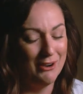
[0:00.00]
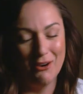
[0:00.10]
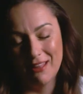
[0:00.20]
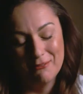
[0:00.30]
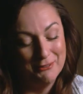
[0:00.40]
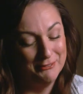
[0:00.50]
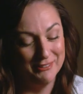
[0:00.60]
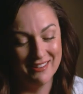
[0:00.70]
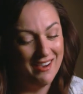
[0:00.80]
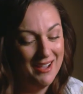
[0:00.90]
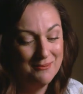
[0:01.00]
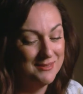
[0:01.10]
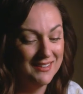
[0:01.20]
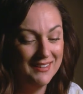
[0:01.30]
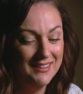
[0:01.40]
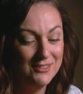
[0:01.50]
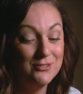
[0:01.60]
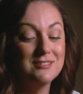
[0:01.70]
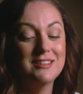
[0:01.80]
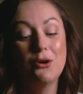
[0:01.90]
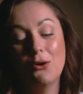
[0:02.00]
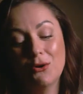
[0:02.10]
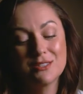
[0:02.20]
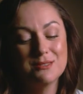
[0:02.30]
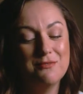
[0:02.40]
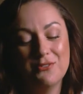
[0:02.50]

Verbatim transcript: God, they were good times. Just the awesome